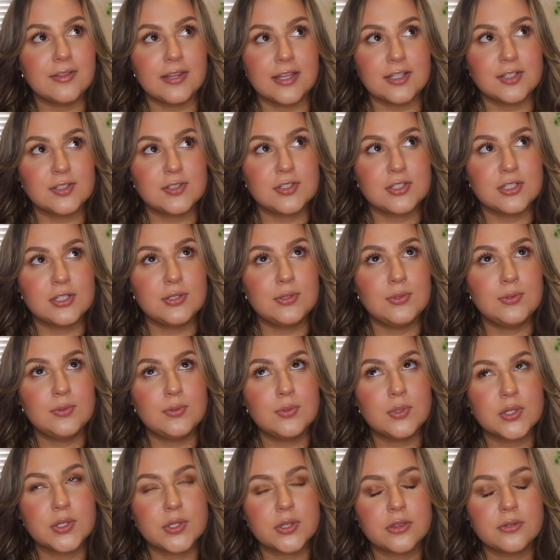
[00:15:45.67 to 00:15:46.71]
like
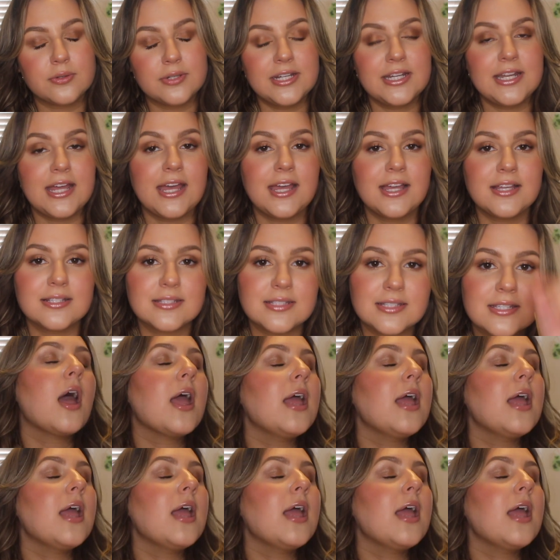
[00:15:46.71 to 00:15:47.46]
2 or 3 days,